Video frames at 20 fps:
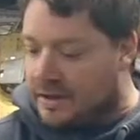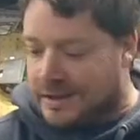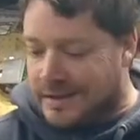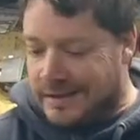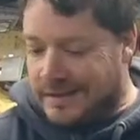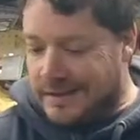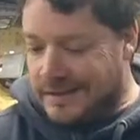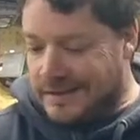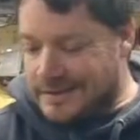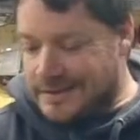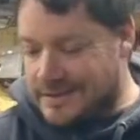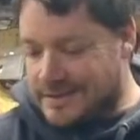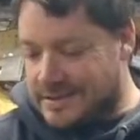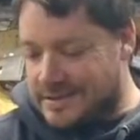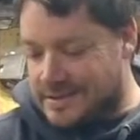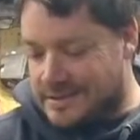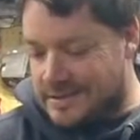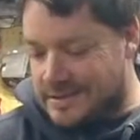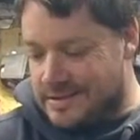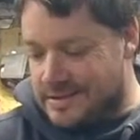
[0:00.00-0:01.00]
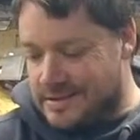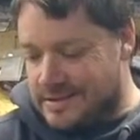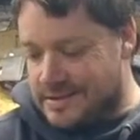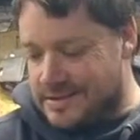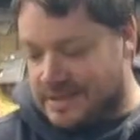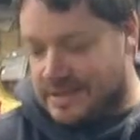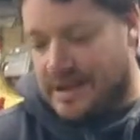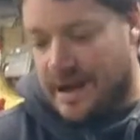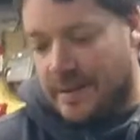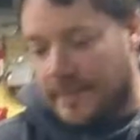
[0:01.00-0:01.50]
You know, just
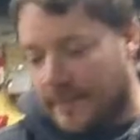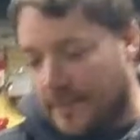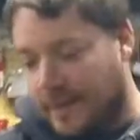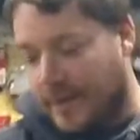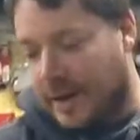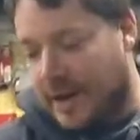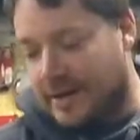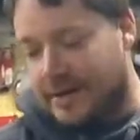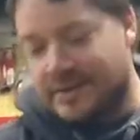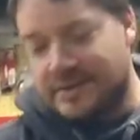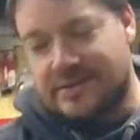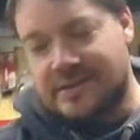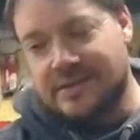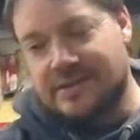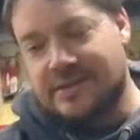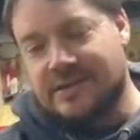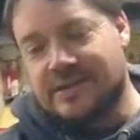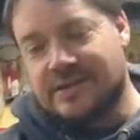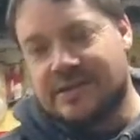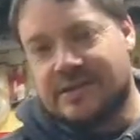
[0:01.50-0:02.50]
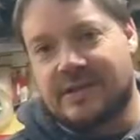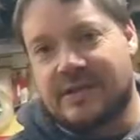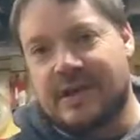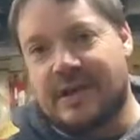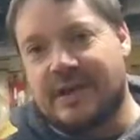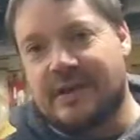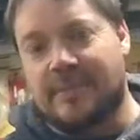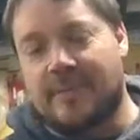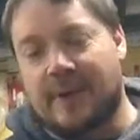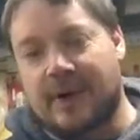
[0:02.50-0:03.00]
common practice. Just
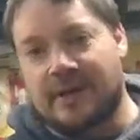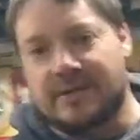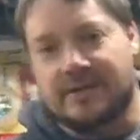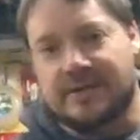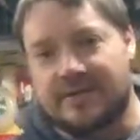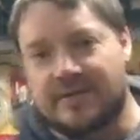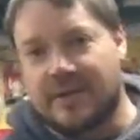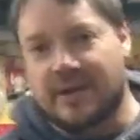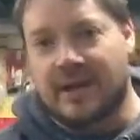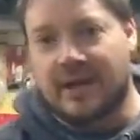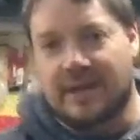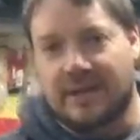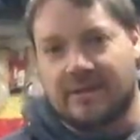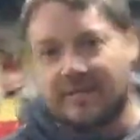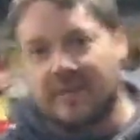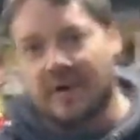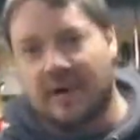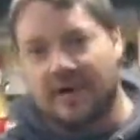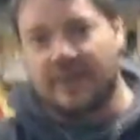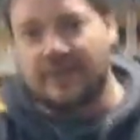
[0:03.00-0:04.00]
disconnect a positive or negative on it